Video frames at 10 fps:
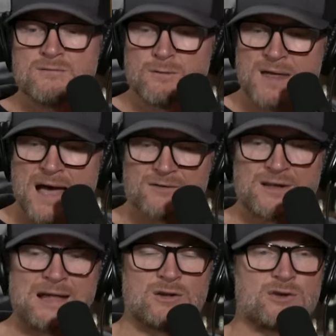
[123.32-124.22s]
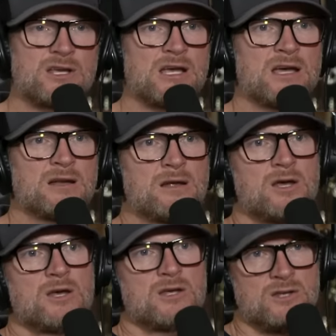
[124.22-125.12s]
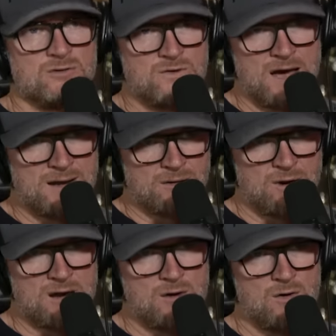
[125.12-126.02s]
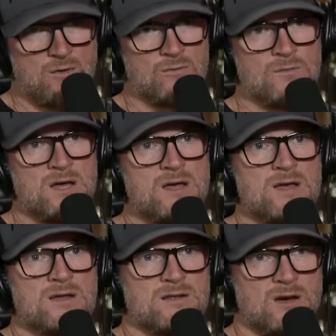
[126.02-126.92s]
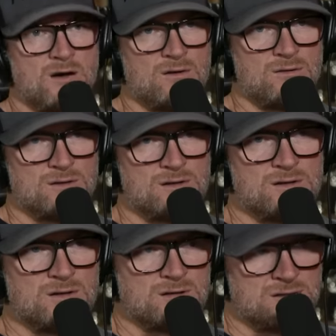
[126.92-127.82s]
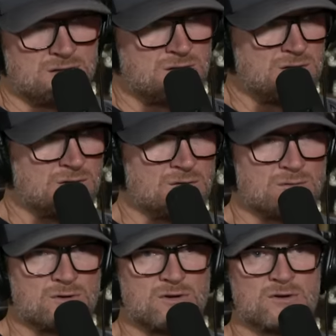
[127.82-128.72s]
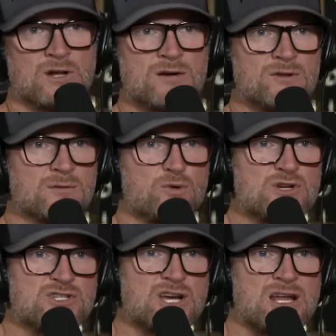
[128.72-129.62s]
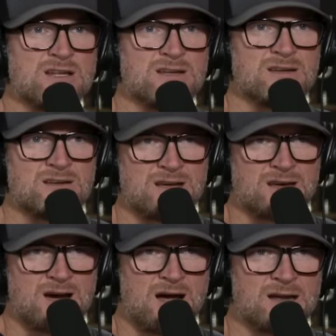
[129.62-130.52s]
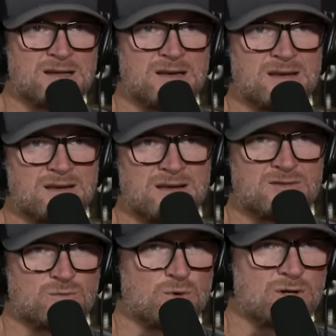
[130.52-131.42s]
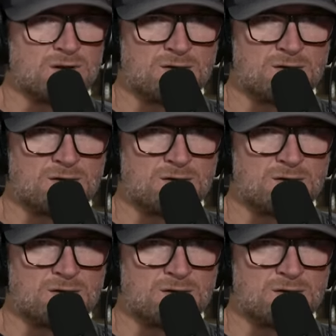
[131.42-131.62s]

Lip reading: from the outside looking in, you've got a great home. You're loved and appreciated at Kaulig as one of